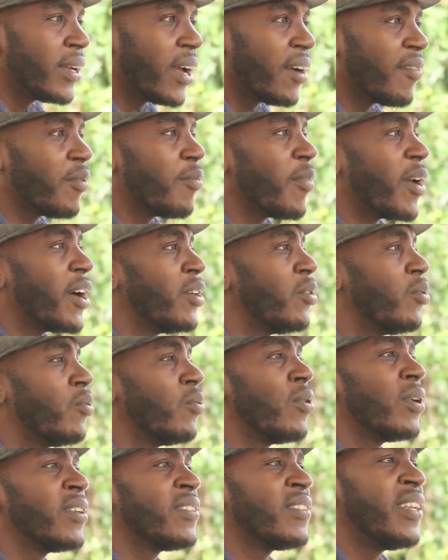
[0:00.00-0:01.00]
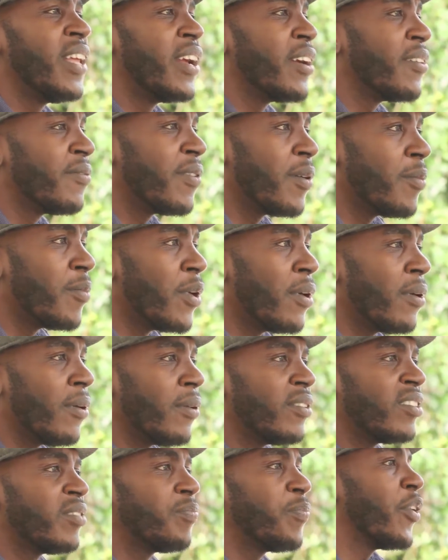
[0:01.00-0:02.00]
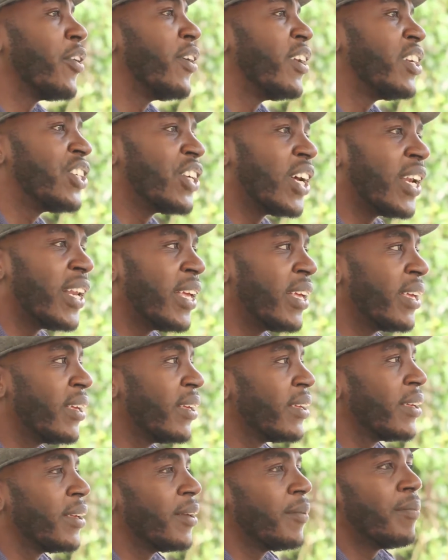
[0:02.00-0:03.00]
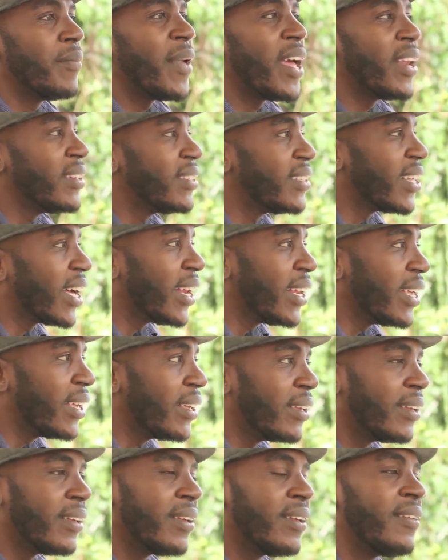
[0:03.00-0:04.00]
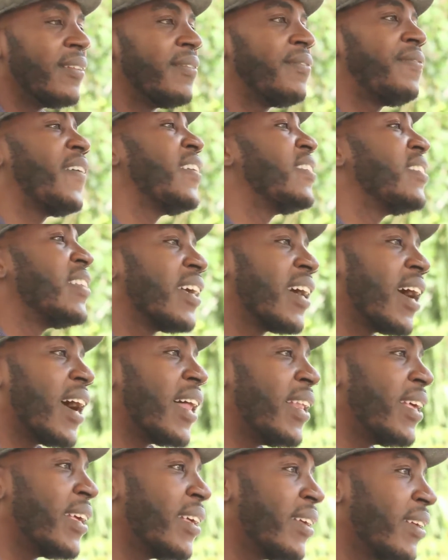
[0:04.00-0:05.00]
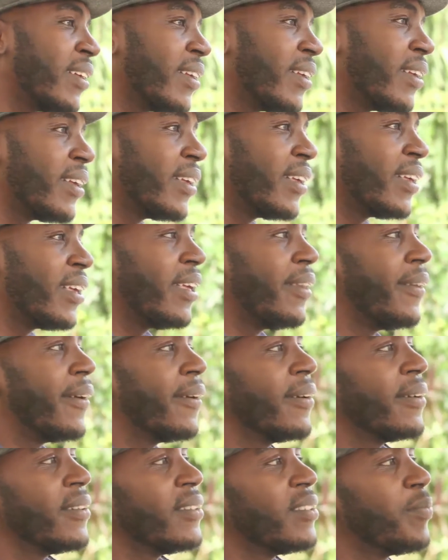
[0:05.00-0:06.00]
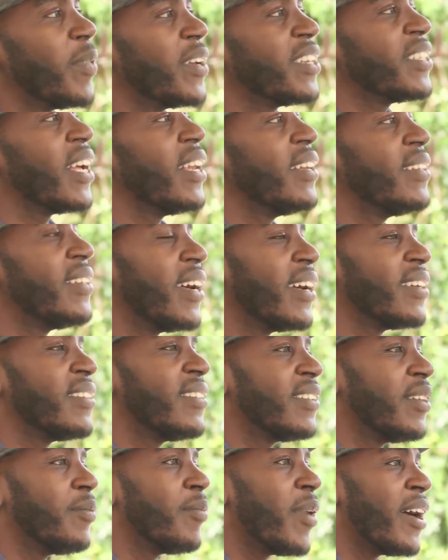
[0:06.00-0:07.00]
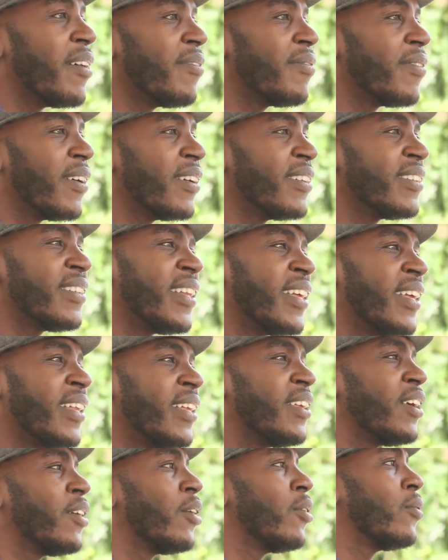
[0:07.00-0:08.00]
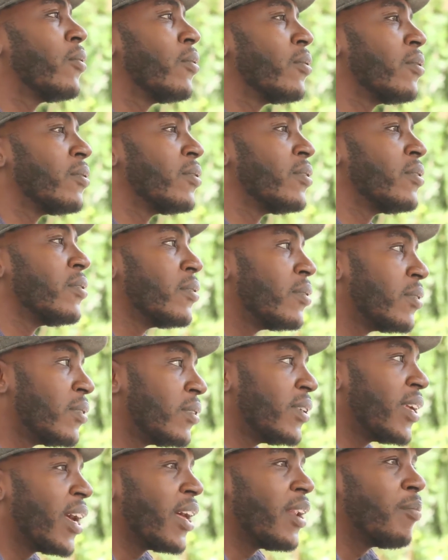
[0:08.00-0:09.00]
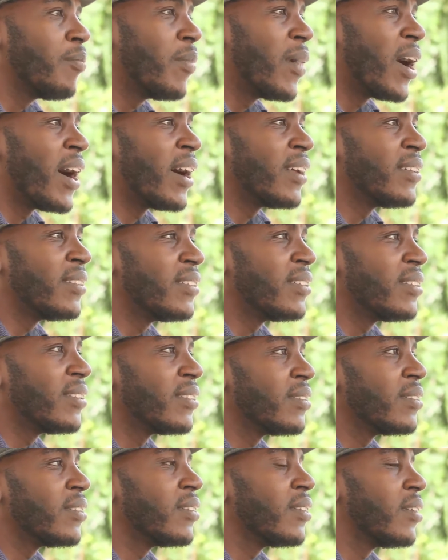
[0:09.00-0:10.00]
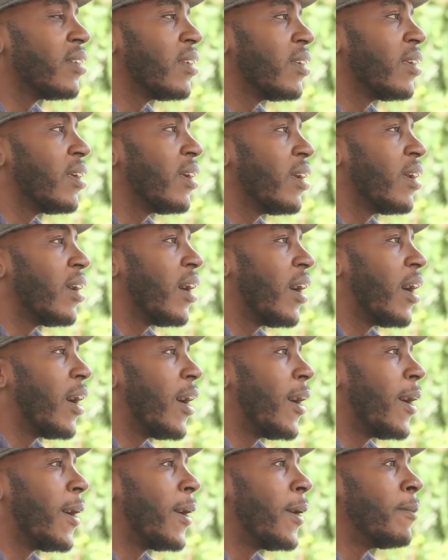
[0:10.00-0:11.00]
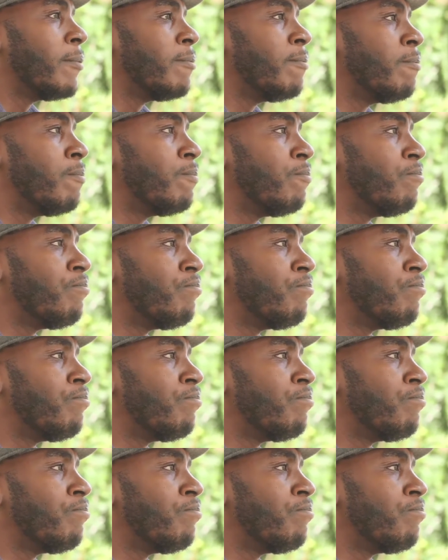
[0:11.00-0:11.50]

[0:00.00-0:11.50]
everybody who was there for me, spiritually, mentally, physically. You know, special thanks to my first lady, yo. You're the boss. Um,